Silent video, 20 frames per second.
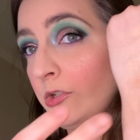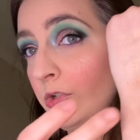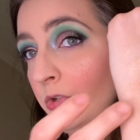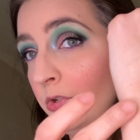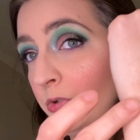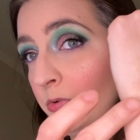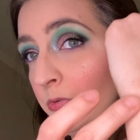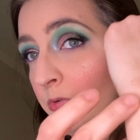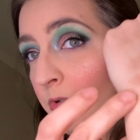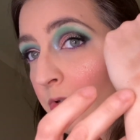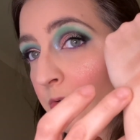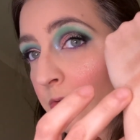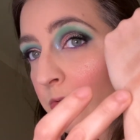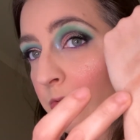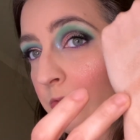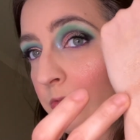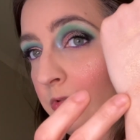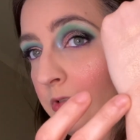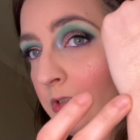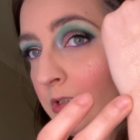Glow
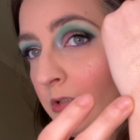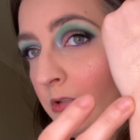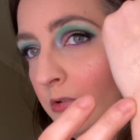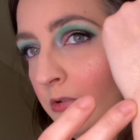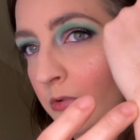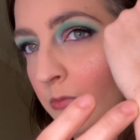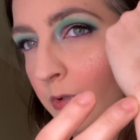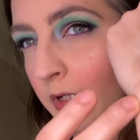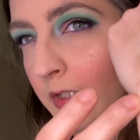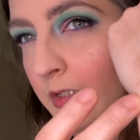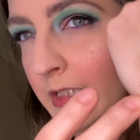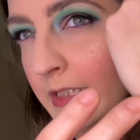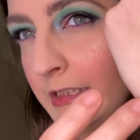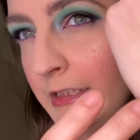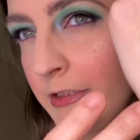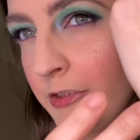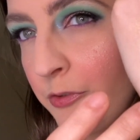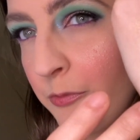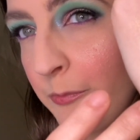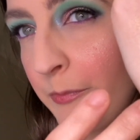Gold? Oh wow,
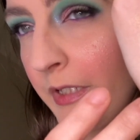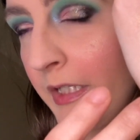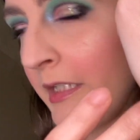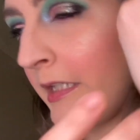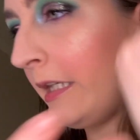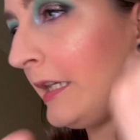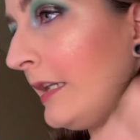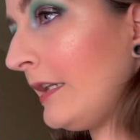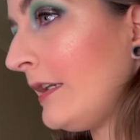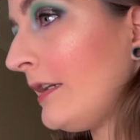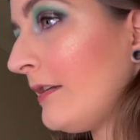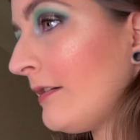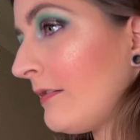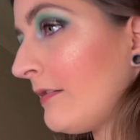that's so pinky.